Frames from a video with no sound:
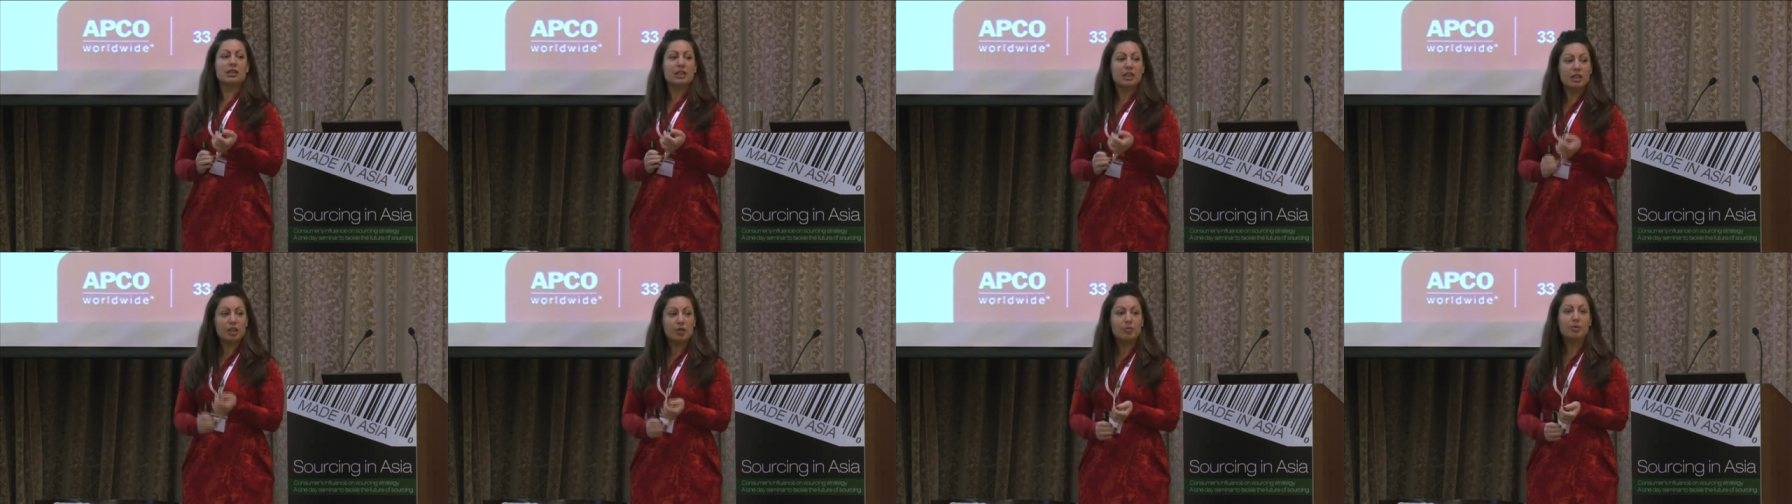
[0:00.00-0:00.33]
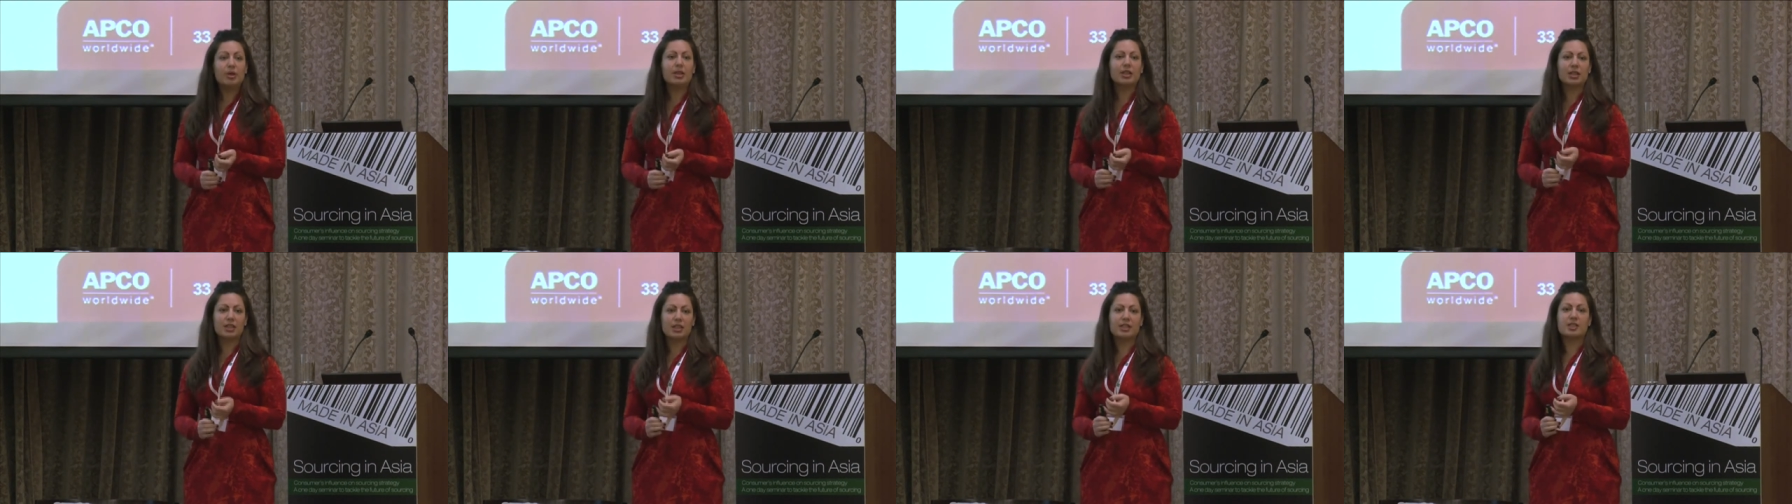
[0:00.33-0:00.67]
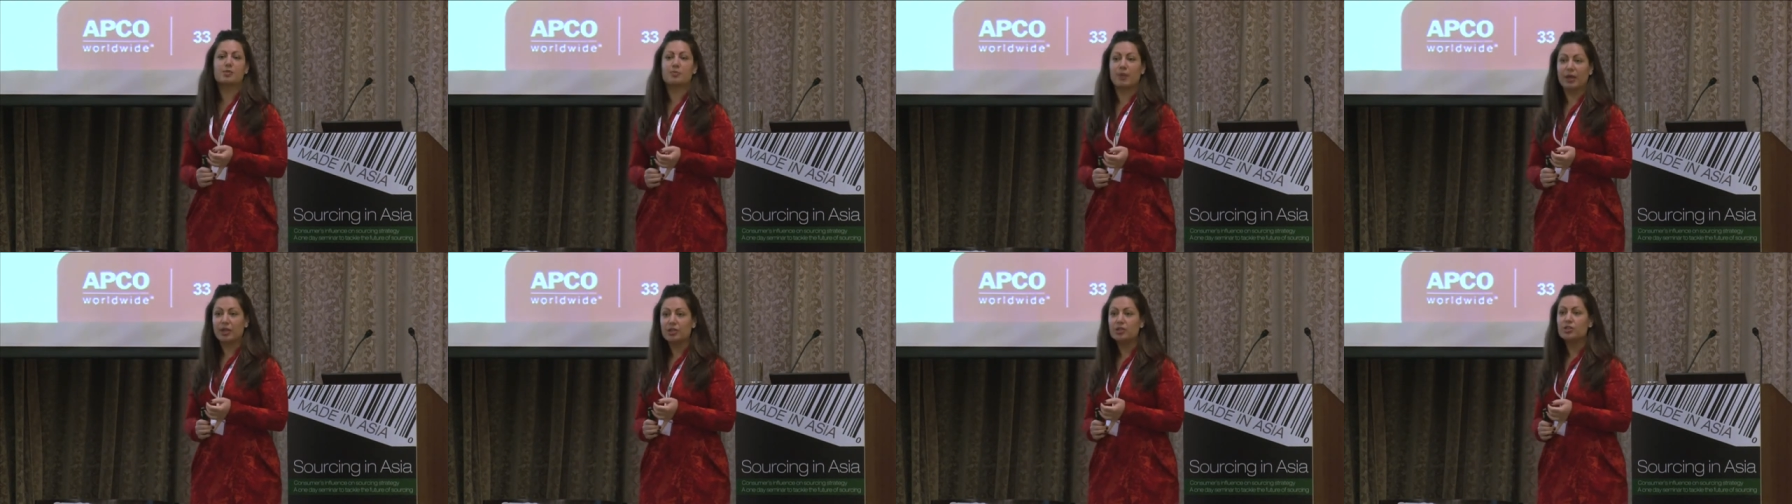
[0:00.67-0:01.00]
limit the
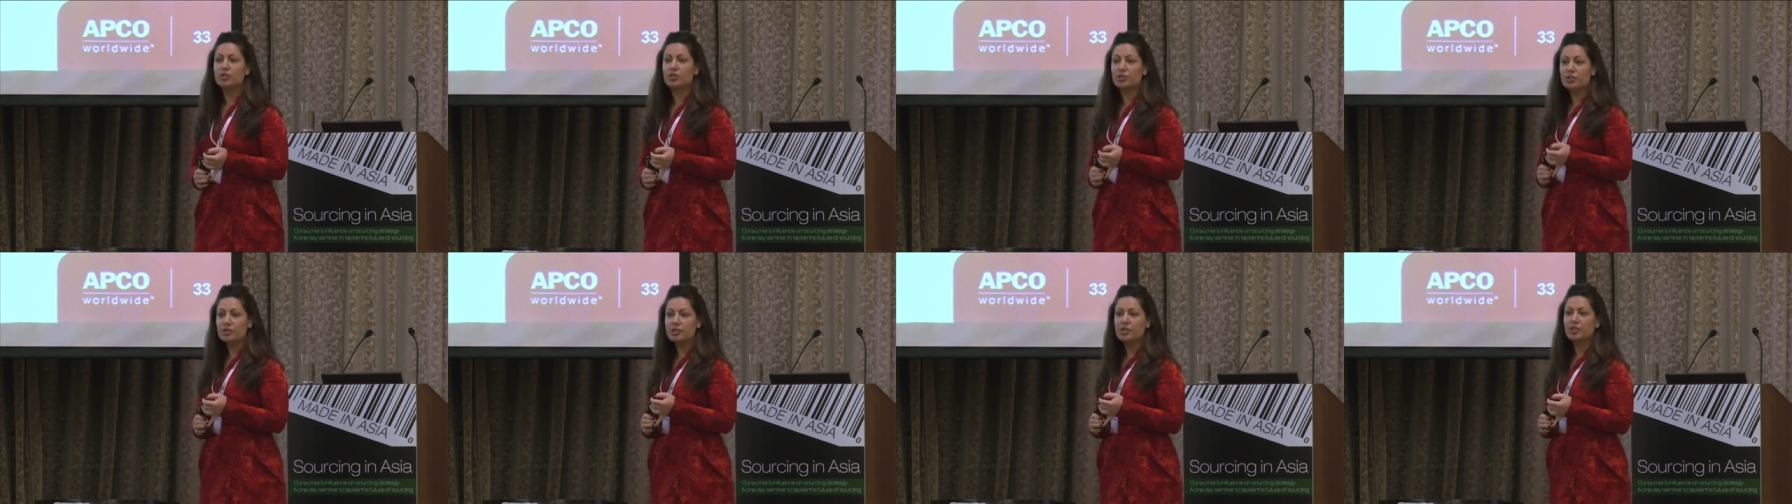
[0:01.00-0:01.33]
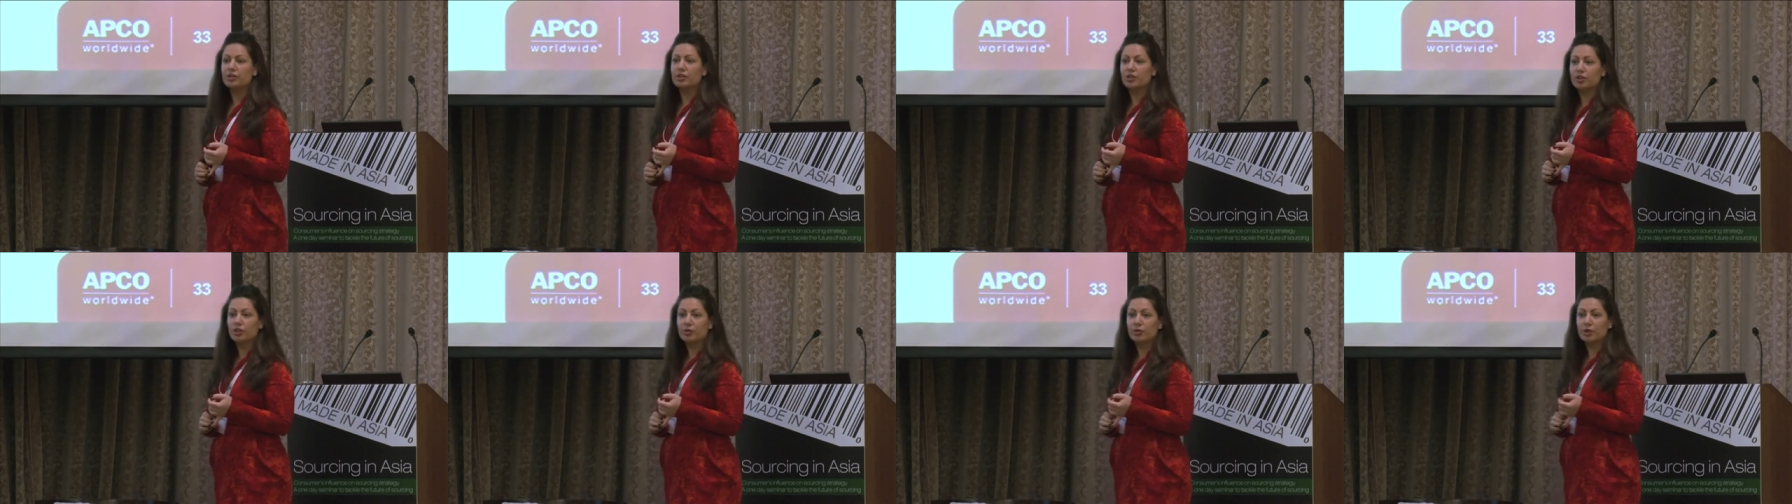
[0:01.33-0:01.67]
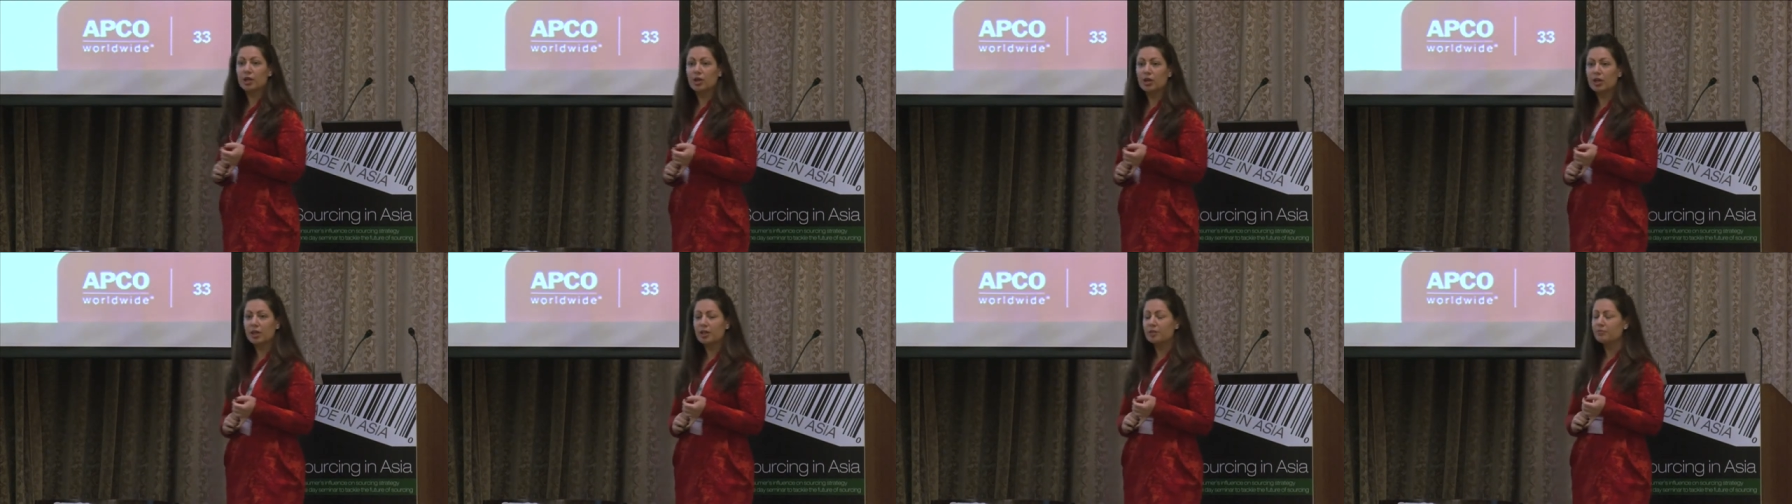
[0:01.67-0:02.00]
expenditures that are
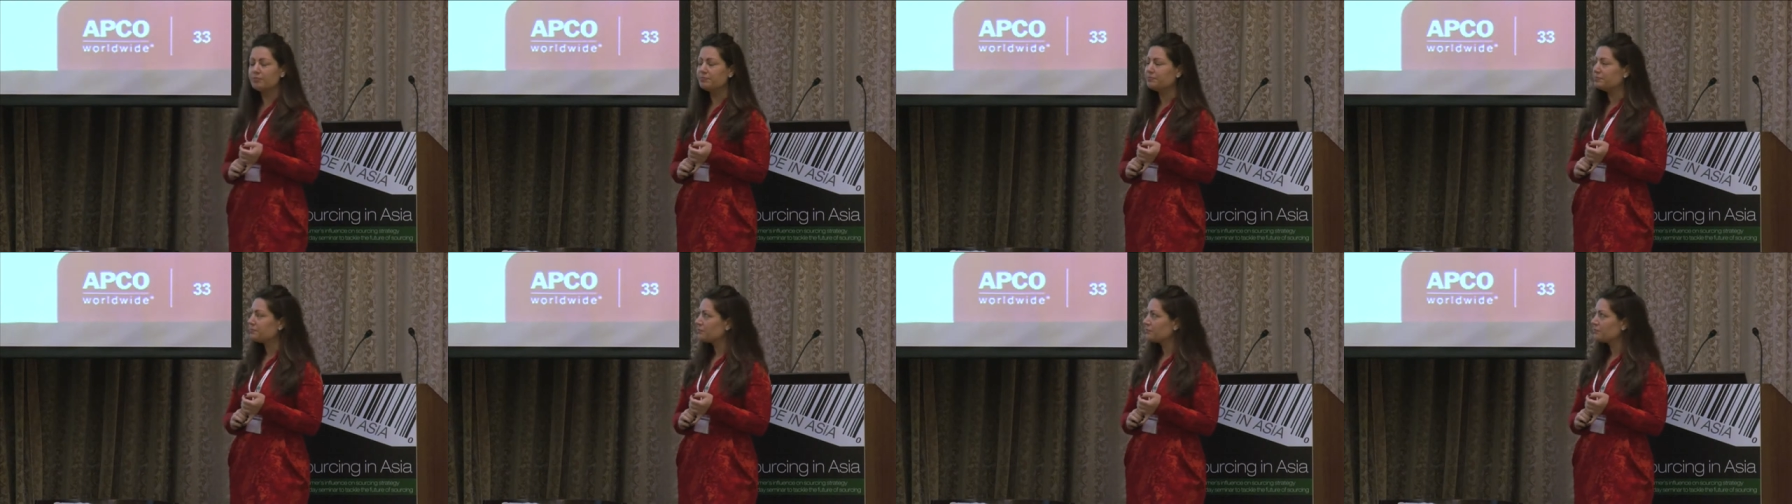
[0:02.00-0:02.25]
going on.